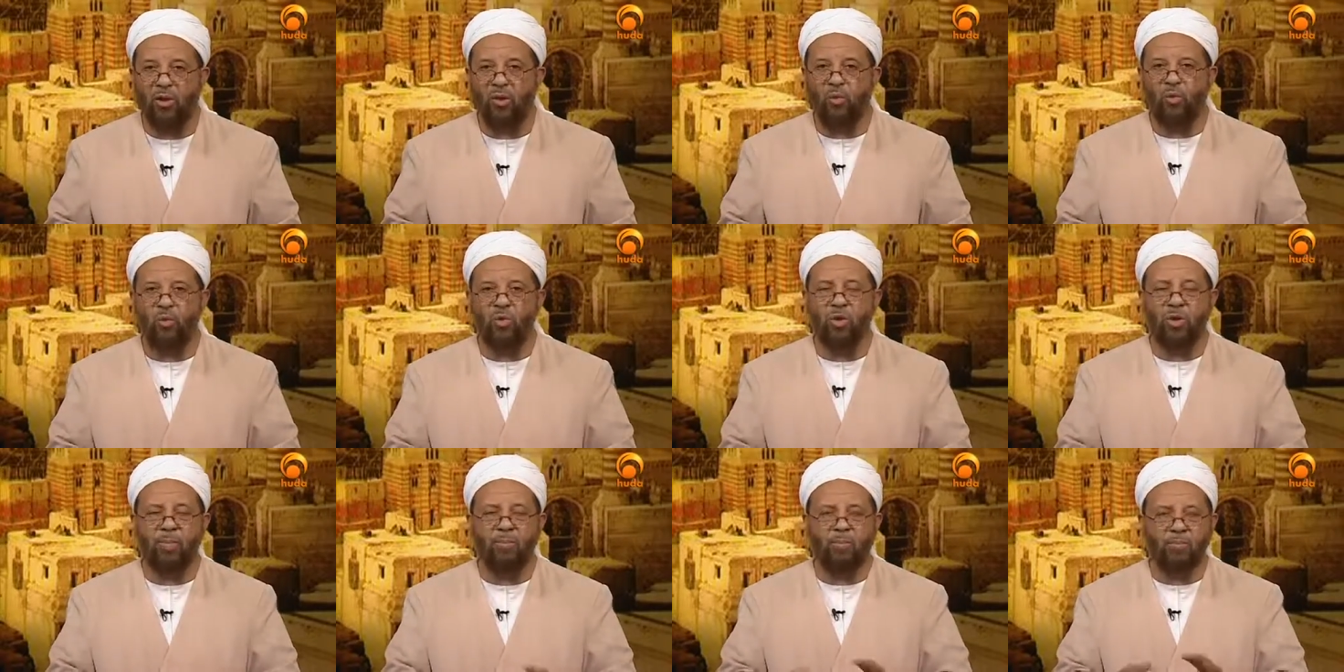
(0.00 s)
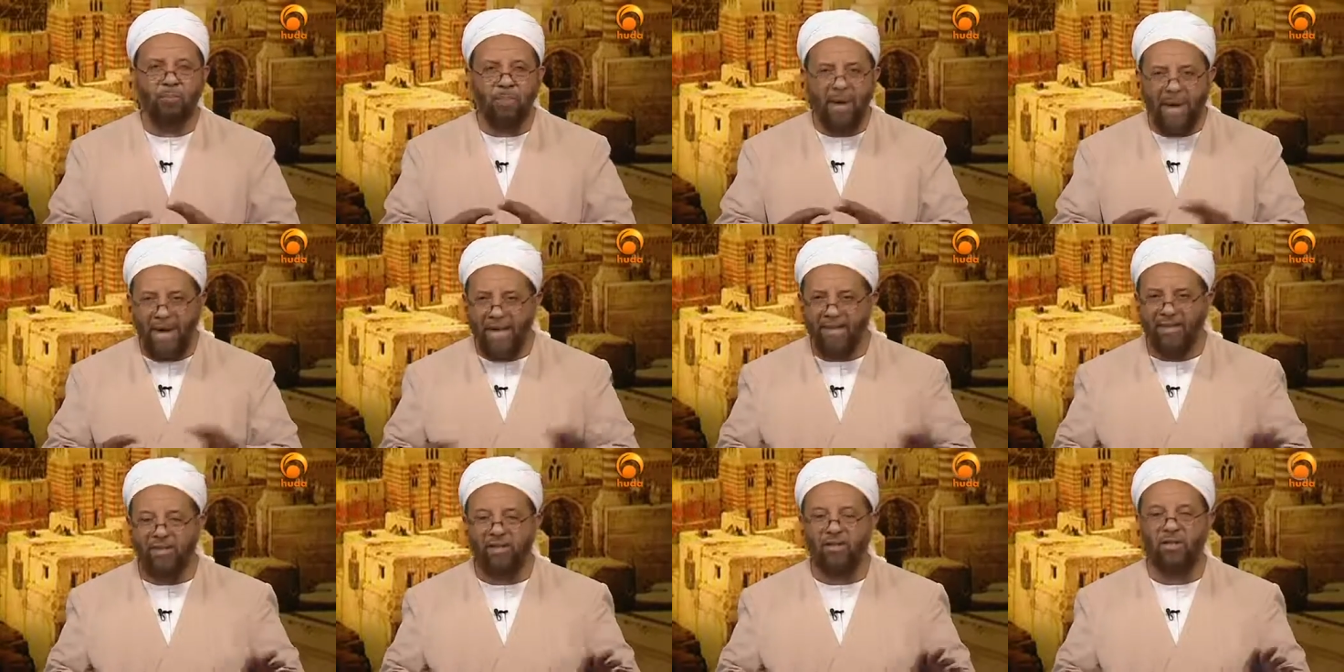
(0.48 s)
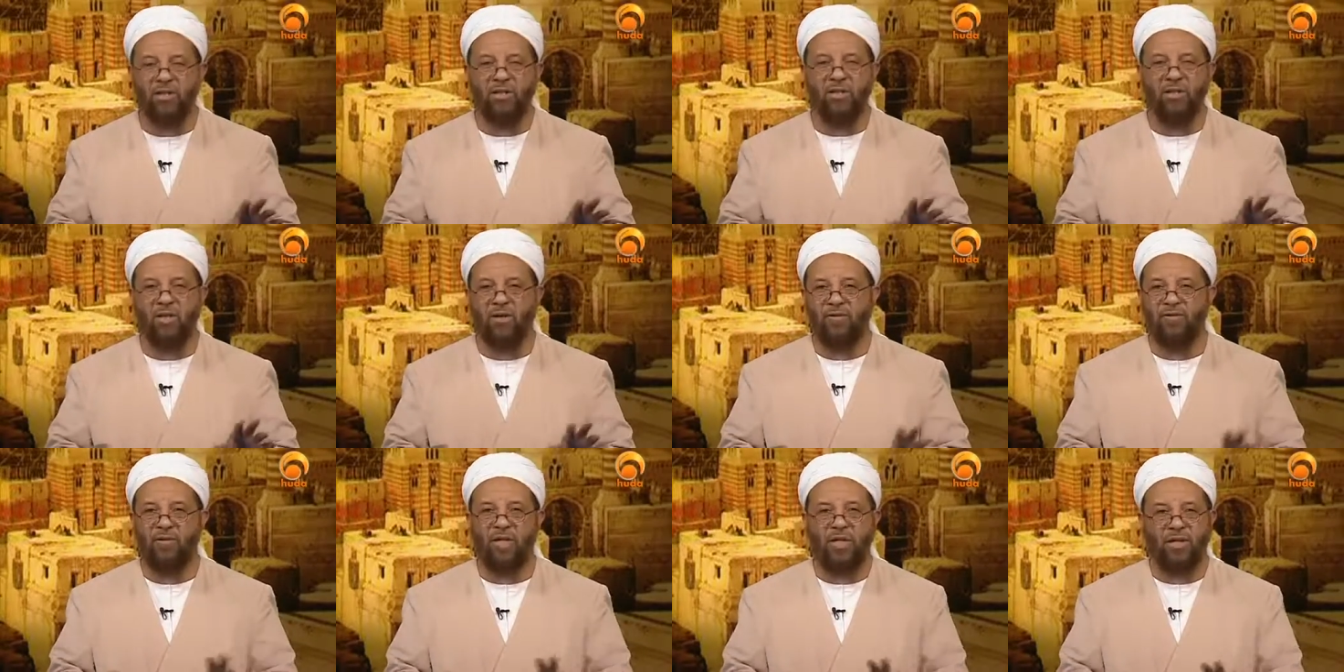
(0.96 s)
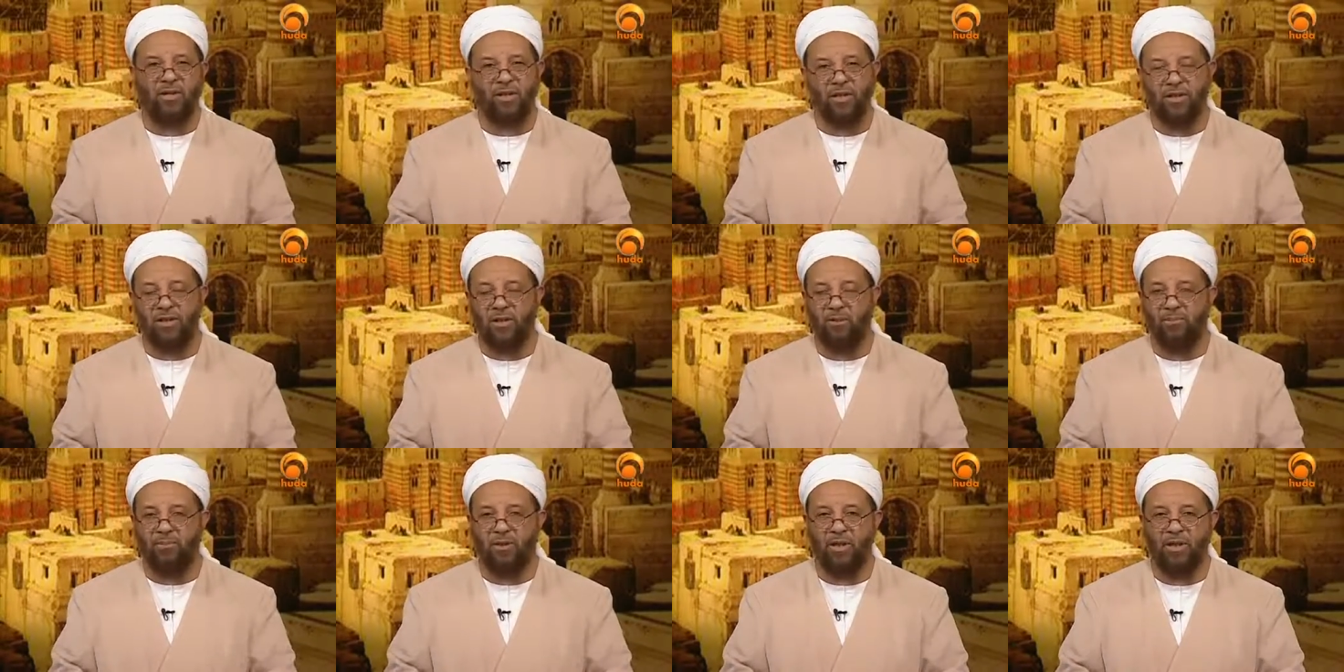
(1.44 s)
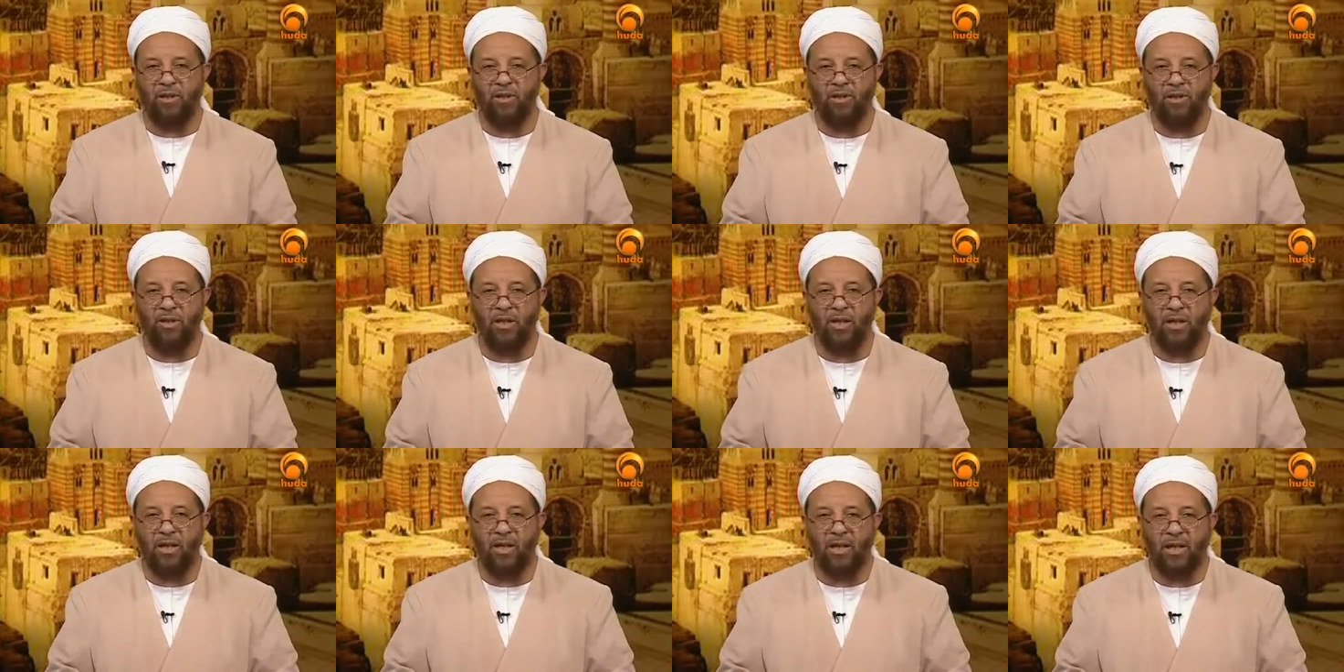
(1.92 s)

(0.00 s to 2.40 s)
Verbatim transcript: were masters of their disciplines.